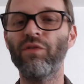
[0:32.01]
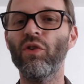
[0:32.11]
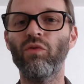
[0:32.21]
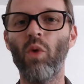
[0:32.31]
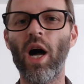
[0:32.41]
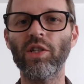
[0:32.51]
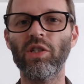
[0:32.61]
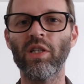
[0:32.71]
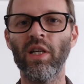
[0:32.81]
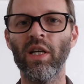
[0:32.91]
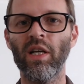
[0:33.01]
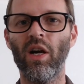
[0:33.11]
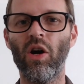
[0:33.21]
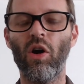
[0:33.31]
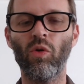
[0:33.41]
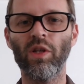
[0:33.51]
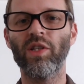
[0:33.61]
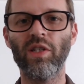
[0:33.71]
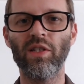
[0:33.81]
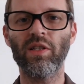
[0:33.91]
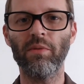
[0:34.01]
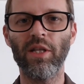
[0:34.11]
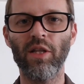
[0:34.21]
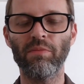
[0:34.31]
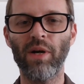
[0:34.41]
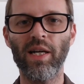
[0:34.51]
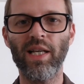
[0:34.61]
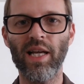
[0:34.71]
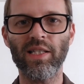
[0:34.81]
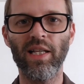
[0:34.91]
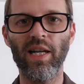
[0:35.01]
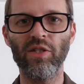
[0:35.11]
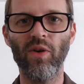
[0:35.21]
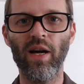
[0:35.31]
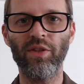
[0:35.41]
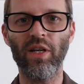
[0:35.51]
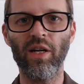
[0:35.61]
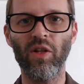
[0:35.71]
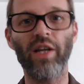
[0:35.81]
If you've watched or listened to some of the other podcasts that I do out there,